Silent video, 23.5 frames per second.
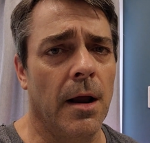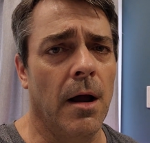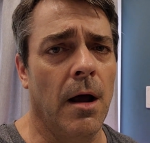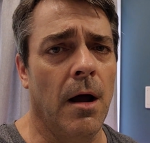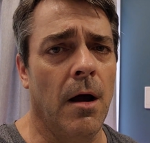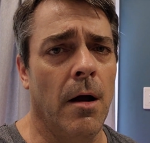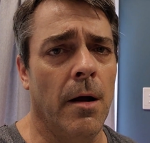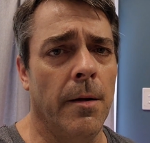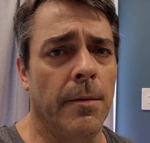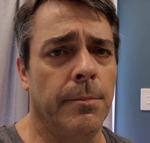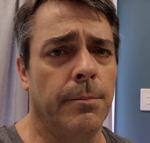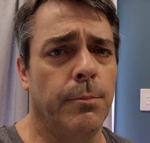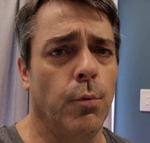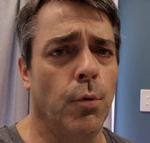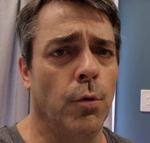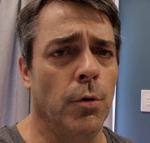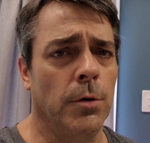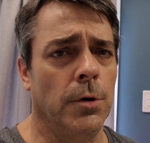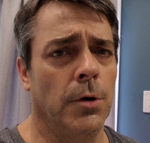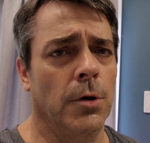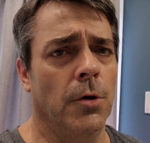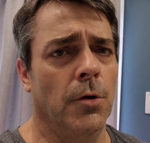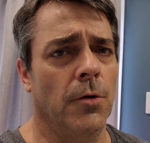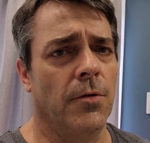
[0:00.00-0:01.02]
I
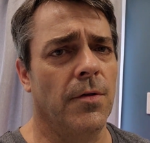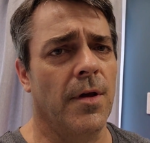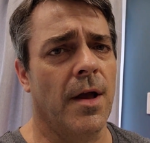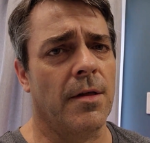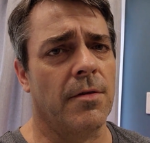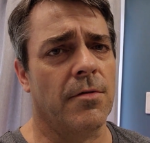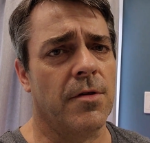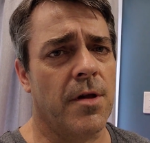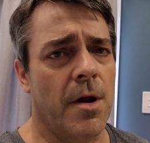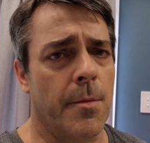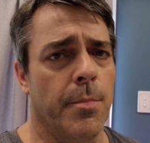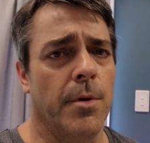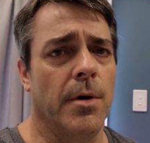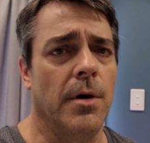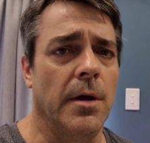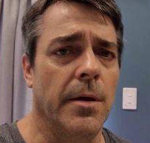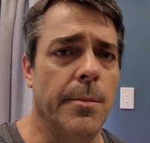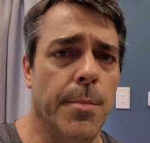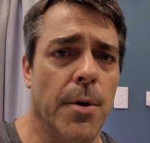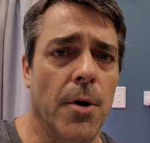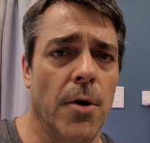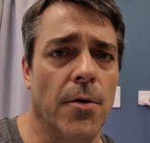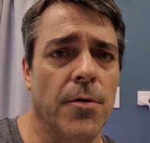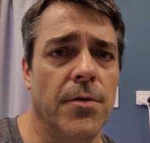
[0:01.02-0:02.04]
would use that separately
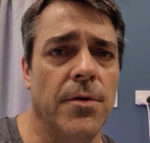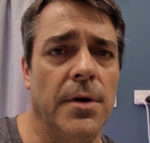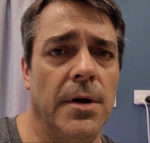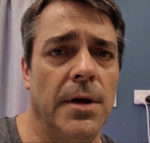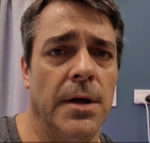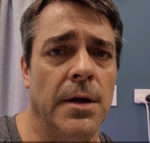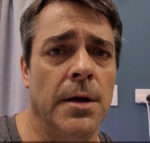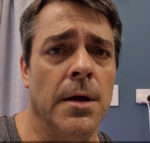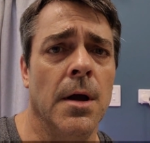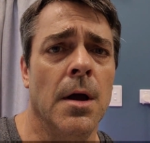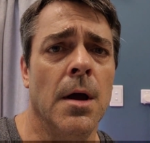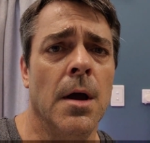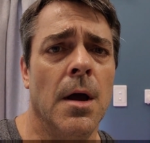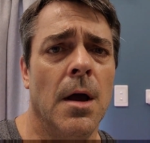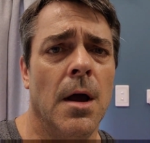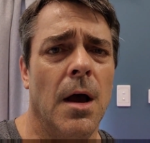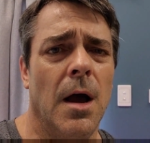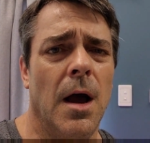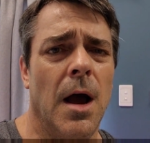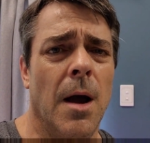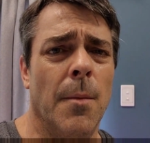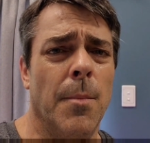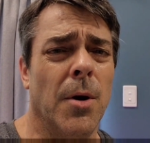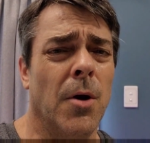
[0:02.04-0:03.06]
personally
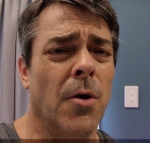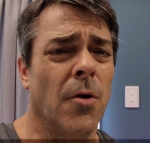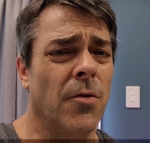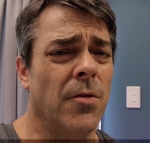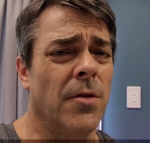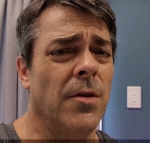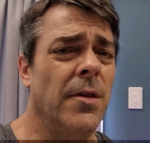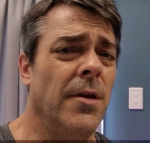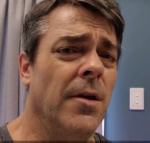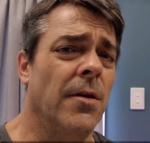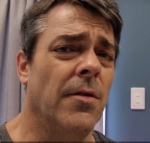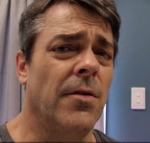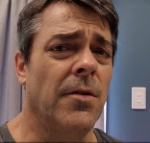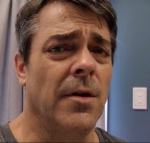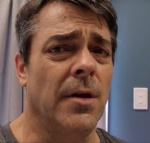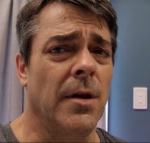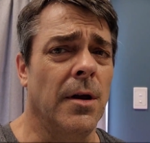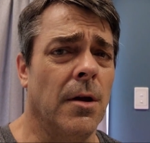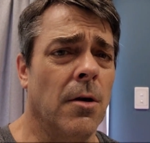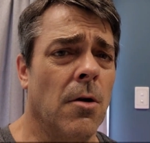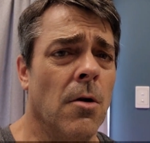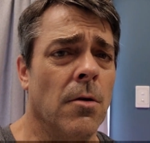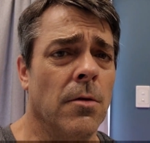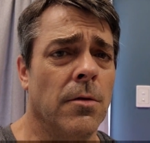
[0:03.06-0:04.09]
because of the
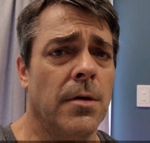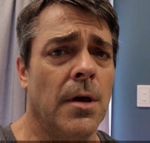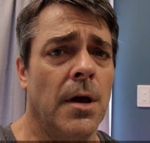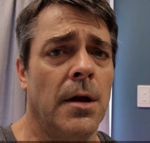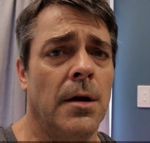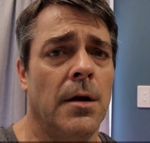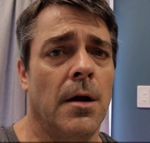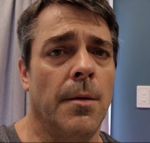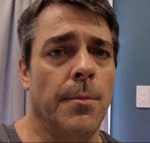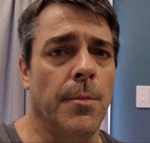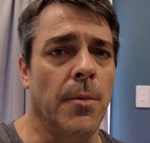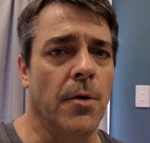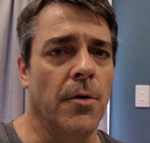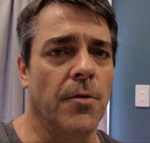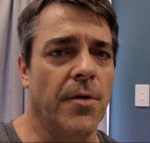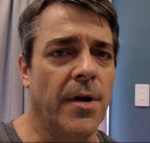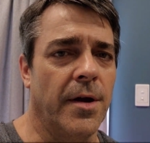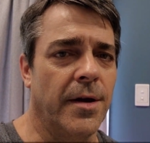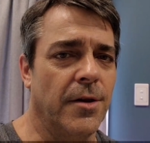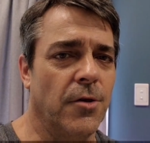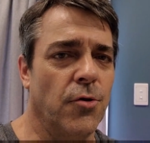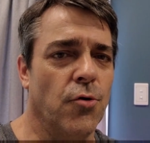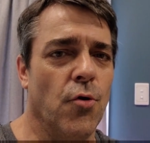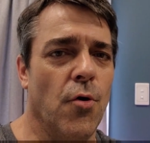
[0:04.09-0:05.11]
acidic content. I'm not
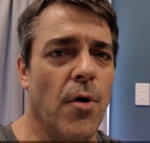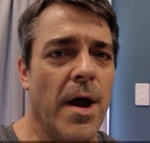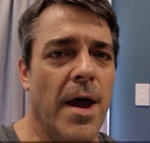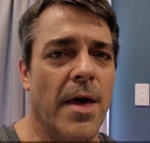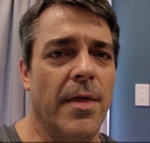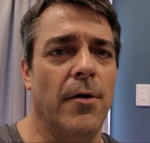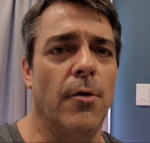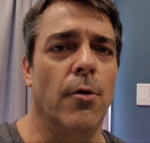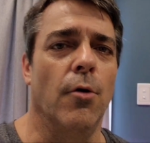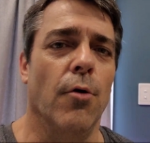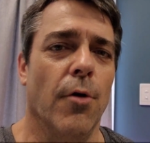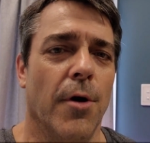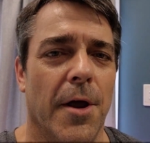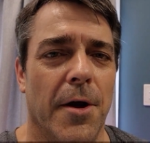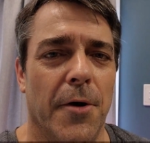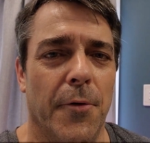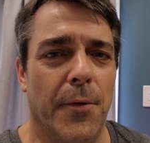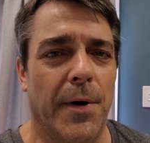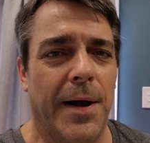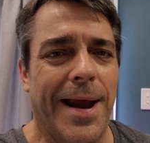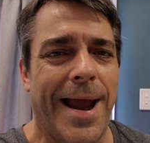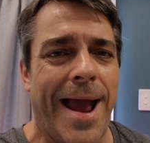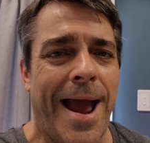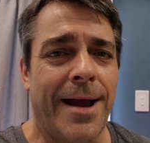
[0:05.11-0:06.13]
exactly sure how they're all going to
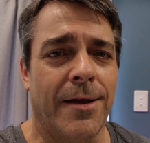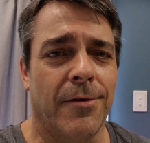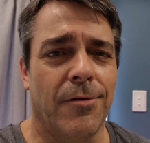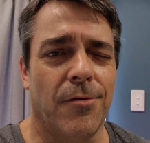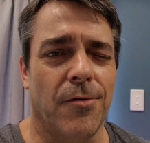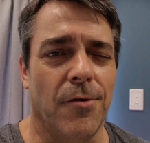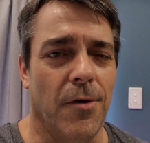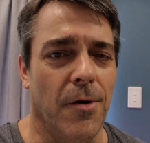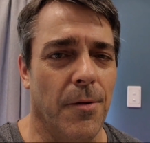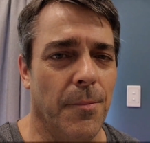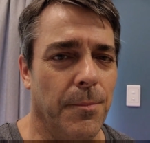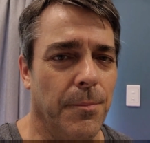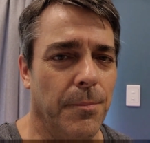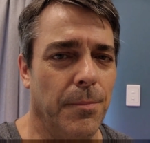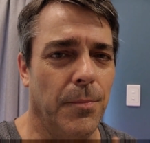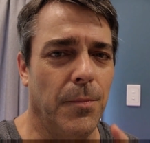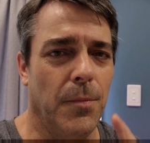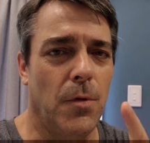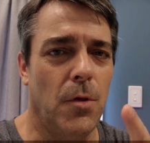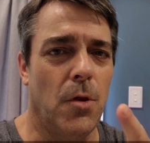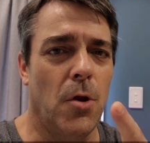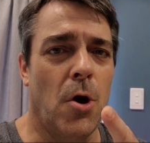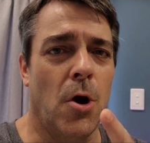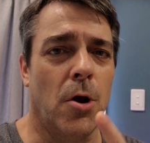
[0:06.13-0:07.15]
react, so
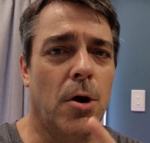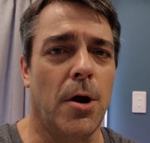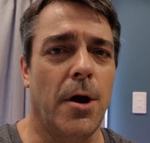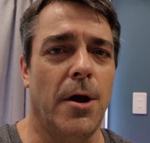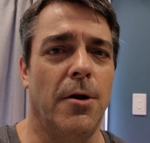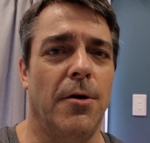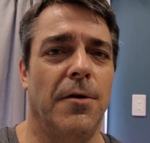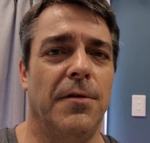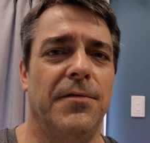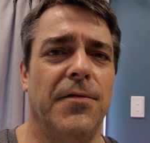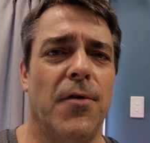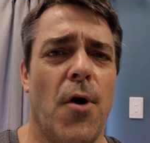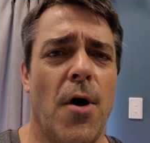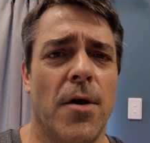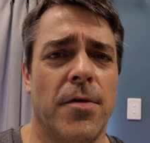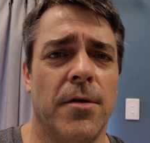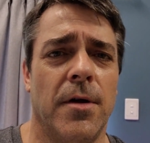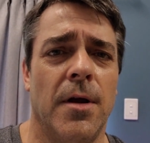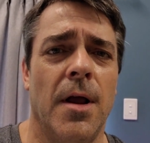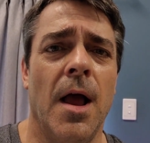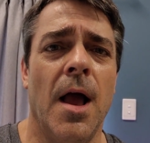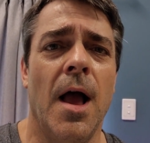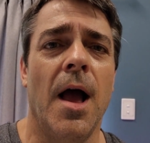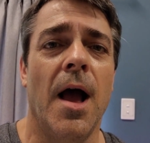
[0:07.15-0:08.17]
I'm not going to advise
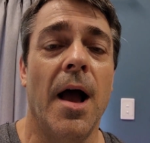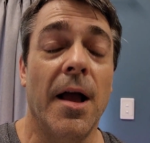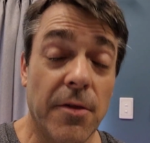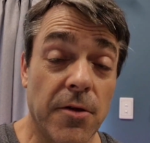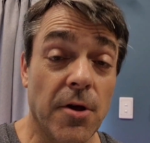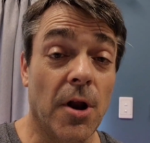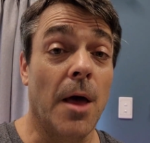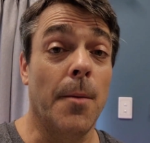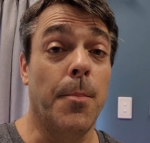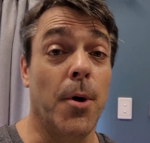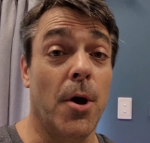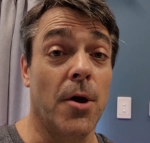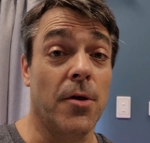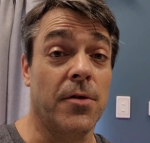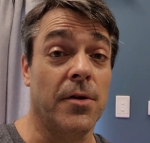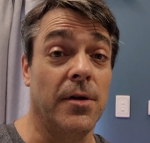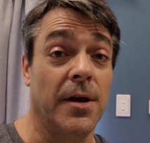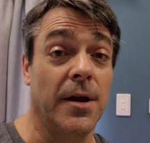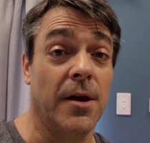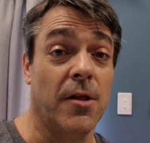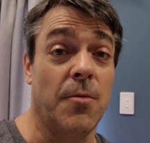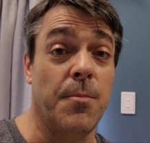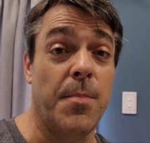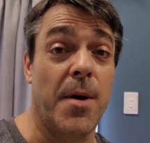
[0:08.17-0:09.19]
it until I personally
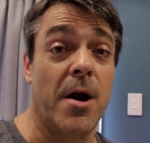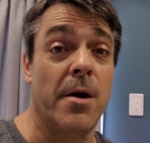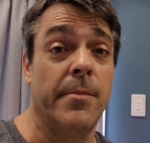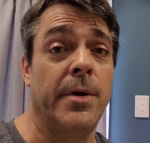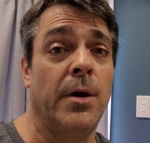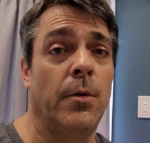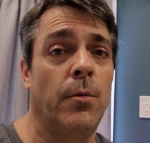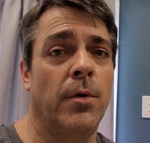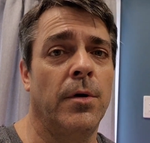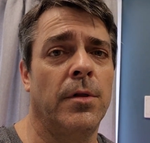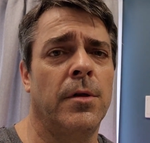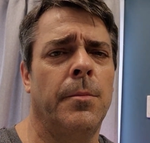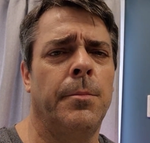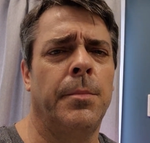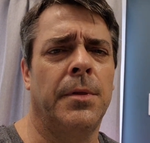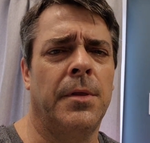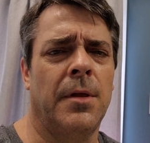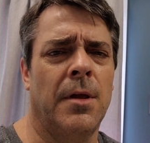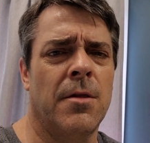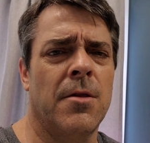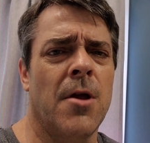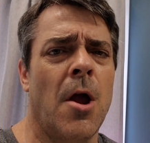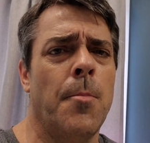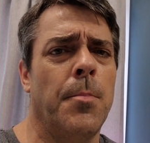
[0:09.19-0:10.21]
experiment with it, but
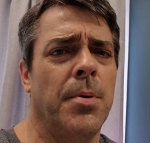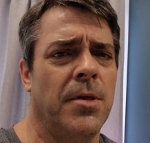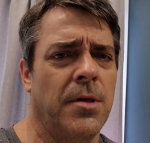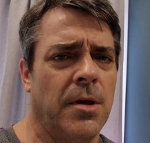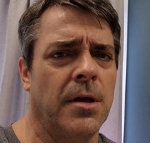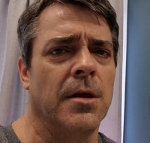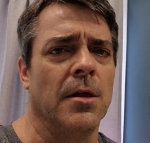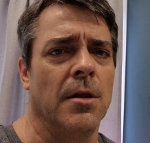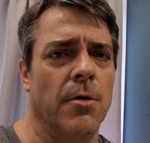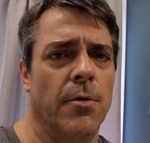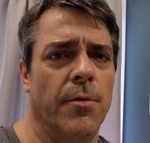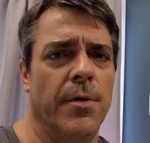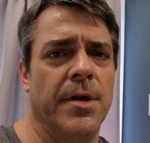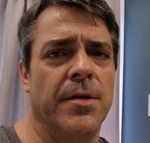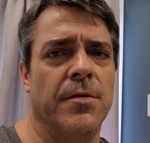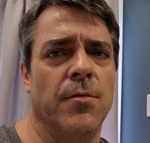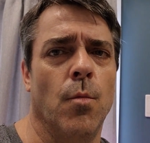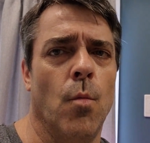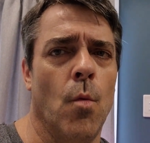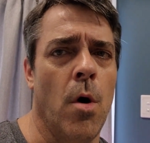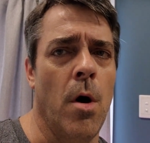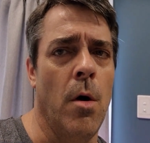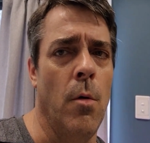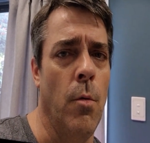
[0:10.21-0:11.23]
there's no particular
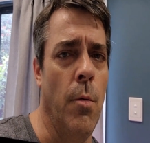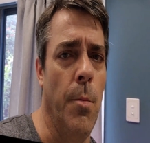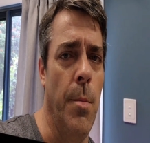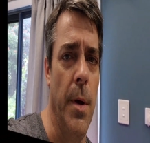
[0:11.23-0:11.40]
reason why it would